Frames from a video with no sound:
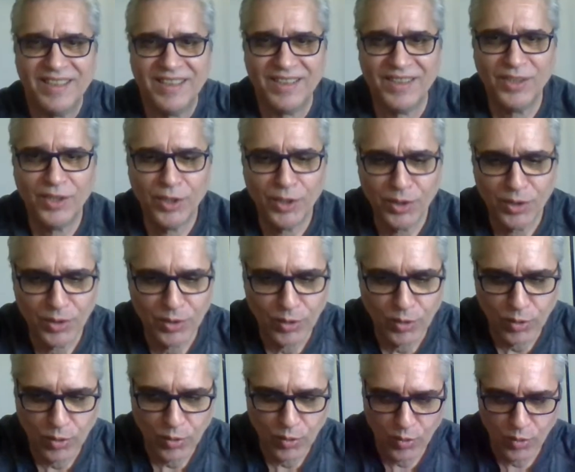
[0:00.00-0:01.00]
Oh.
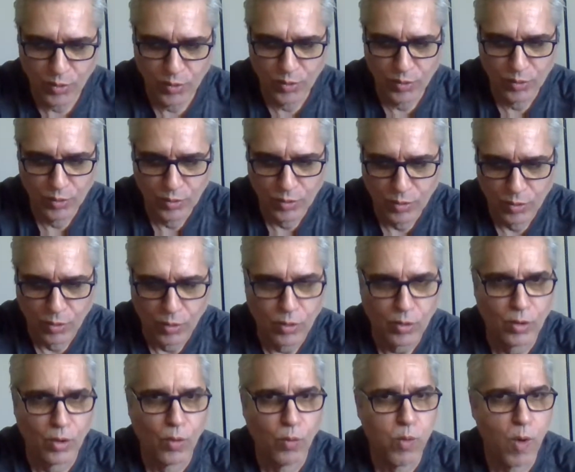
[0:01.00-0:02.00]

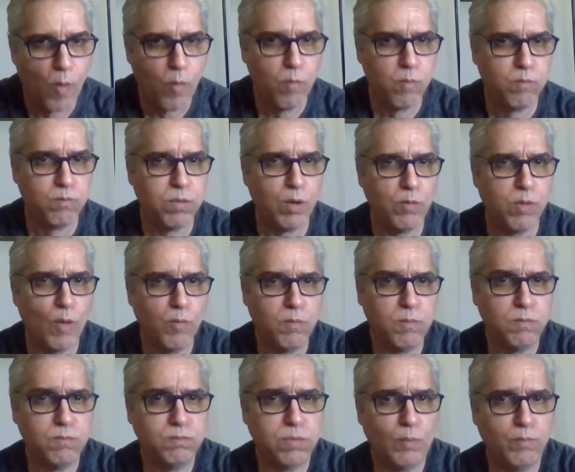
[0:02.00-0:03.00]
A whoop, a whoop,
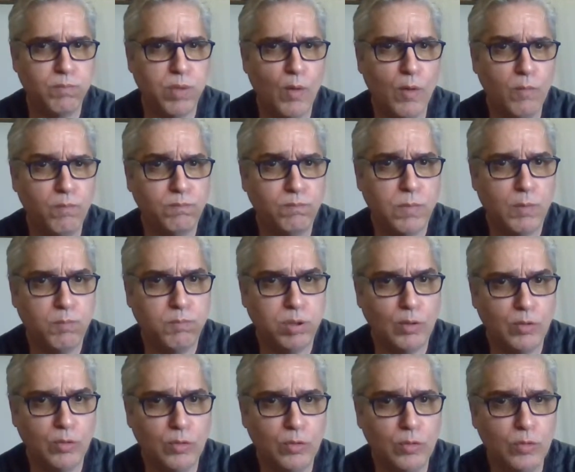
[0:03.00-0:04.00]
a whoop, a
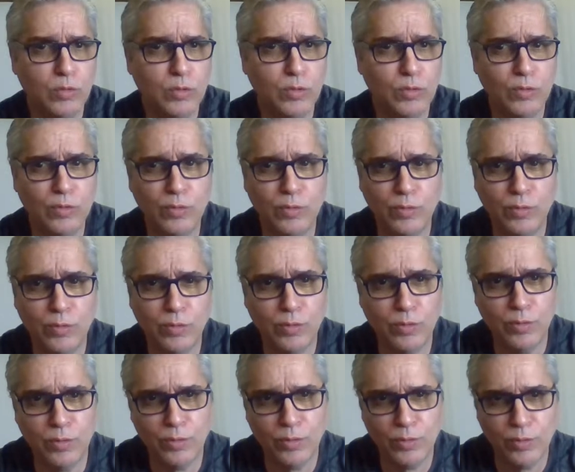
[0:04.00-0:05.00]

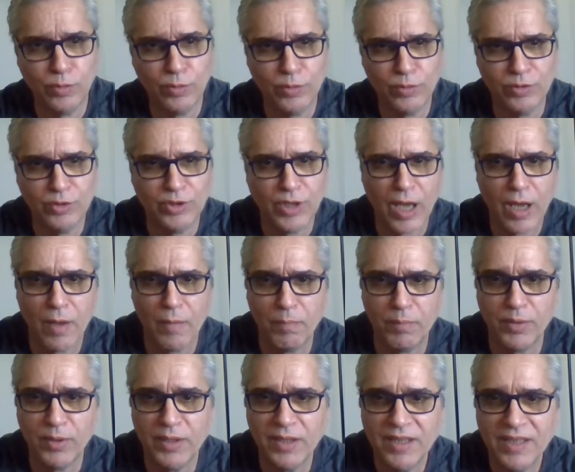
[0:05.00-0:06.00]
blue
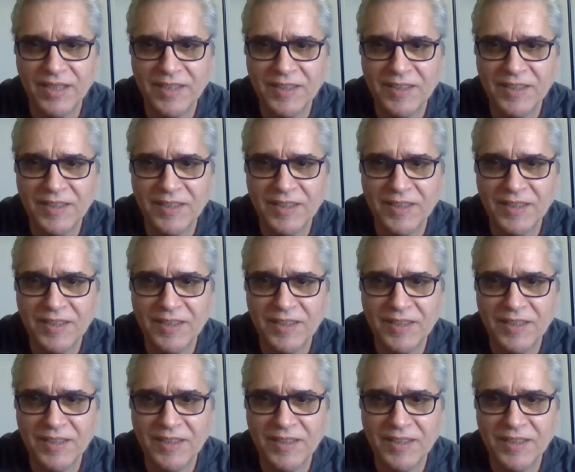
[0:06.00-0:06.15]
Zeppelin.